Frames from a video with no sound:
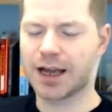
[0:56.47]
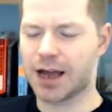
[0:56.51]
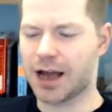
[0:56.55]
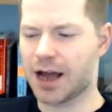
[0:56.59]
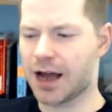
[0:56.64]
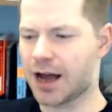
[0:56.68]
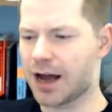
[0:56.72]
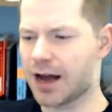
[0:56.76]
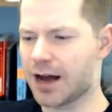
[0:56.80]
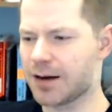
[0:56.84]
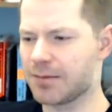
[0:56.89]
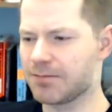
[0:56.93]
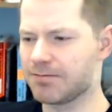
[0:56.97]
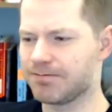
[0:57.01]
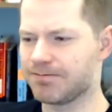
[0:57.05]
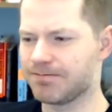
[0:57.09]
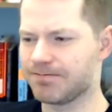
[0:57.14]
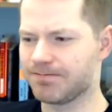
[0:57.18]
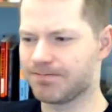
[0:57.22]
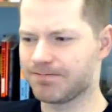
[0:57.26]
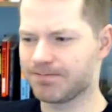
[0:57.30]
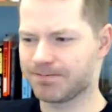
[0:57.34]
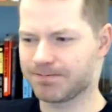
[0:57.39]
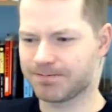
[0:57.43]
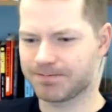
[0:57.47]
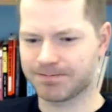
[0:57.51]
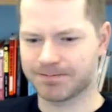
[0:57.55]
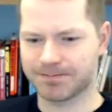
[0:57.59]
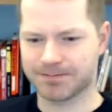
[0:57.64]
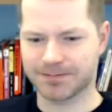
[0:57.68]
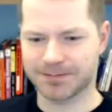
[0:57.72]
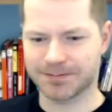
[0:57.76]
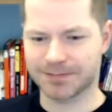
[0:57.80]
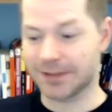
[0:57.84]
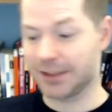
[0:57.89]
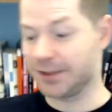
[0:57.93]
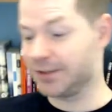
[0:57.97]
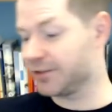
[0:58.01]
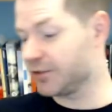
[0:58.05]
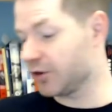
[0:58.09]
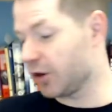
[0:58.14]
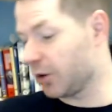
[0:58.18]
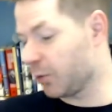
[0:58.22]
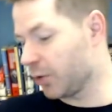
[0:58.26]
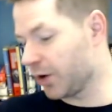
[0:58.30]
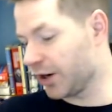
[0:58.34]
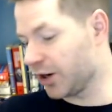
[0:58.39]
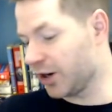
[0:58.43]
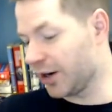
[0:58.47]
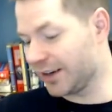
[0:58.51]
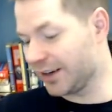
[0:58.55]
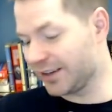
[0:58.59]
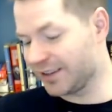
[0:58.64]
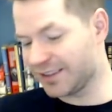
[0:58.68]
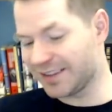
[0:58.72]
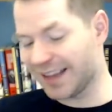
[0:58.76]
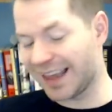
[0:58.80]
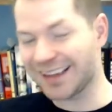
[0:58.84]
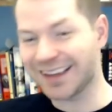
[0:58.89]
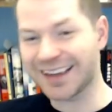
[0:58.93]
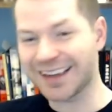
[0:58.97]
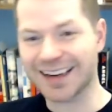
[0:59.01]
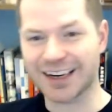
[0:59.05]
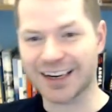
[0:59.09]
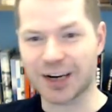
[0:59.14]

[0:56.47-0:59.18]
Um, I'm gonna start working on excelling